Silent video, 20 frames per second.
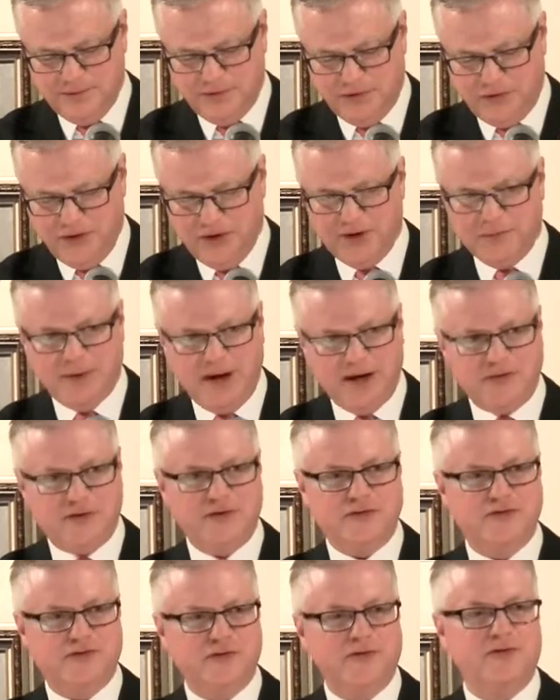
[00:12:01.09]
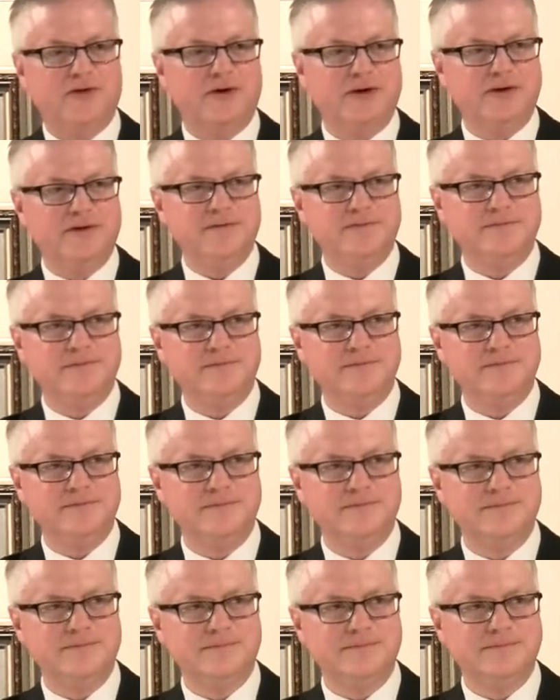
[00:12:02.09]
the thing about this story,
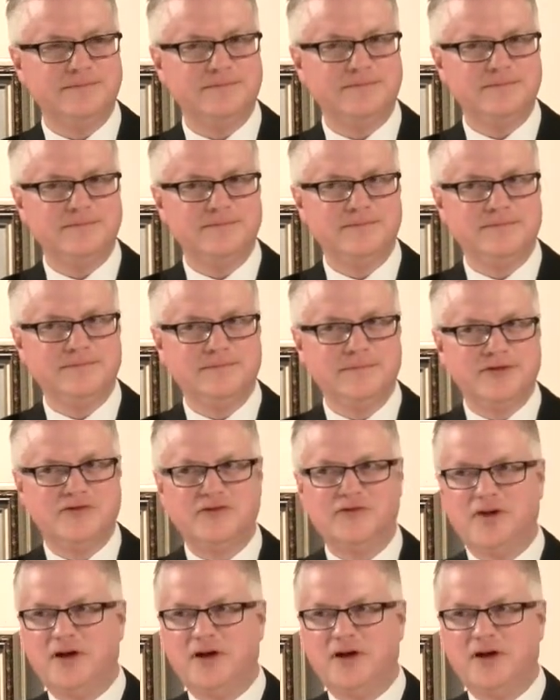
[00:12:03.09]
it's